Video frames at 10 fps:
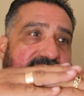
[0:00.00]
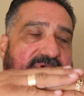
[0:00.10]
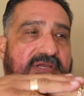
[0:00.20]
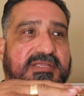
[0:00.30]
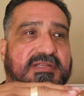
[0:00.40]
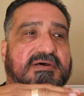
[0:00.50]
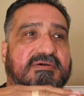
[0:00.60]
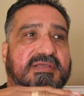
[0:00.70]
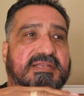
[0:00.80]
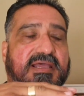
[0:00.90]
Well, you
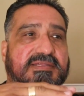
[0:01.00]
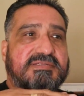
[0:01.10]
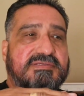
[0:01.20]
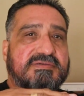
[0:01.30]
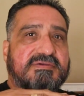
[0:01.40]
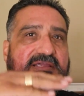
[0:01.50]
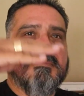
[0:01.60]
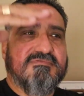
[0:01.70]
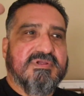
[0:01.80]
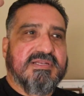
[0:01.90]
know, in '92,
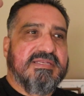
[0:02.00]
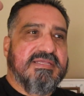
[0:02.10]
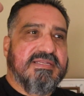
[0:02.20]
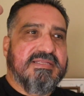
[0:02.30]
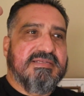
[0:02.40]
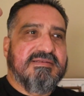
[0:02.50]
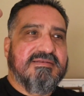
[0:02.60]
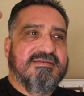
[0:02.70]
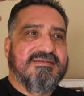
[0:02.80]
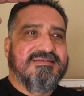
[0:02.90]
it really didn't
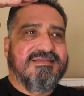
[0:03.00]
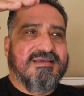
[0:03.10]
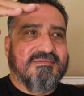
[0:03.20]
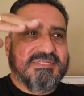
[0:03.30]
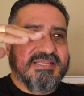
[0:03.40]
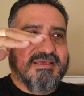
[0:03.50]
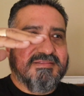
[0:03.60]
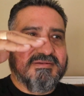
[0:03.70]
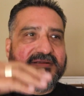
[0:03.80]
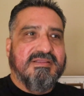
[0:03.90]
come
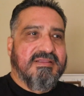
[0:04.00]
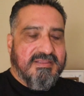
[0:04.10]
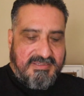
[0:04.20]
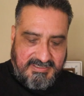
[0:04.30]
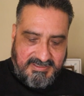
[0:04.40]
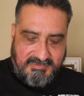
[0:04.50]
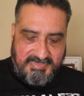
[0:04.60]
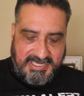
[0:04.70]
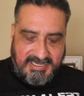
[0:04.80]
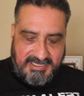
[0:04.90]
together, you know,
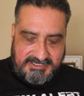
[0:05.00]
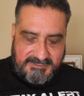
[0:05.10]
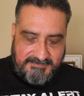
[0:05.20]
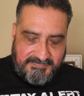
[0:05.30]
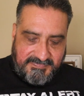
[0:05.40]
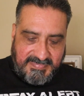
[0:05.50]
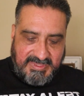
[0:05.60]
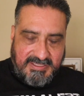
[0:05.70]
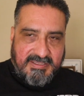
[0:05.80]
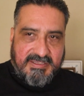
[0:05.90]
because
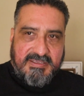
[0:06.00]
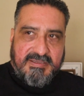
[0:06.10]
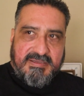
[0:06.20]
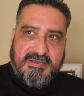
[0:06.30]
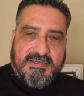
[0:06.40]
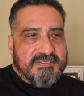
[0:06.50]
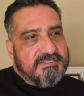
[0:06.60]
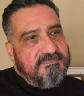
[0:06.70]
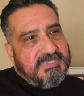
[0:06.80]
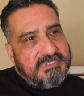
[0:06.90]
all
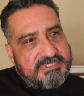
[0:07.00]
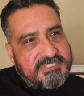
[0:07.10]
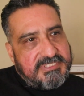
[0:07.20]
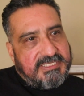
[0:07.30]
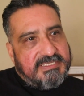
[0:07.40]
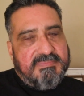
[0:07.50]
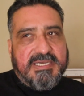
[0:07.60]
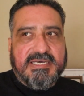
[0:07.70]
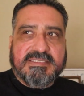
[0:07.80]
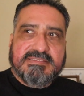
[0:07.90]
this bullshit
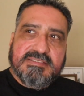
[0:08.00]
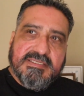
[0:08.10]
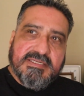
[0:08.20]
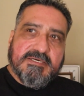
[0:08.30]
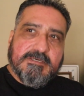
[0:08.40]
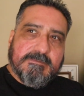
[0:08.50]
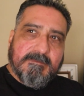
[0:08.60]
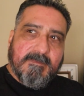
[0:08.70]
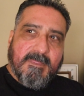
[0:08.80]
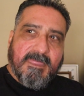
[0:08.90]
about, you know,
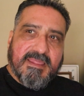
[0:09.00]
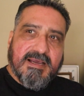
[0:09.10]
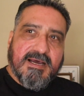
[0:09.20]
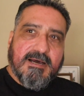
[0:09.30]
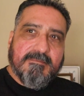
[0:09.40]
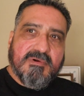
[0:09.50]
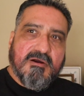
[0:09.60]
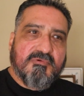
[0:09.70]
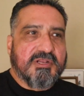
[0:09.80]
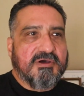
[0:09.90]
oh,
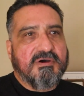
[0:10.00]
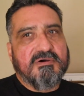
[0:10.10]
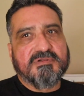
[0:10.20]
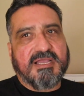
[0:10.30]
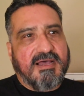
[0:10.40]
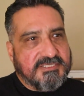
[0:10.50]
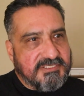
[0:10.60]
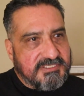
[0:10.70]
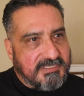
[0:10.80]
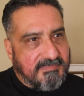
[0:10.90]
we're going to hold
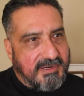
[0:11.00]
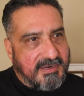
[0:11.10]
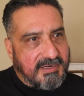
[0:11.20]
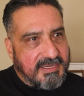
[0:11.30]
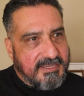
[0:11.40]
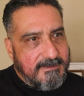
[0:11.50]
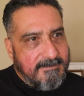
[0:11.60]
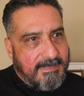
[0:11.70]
concerts in the park.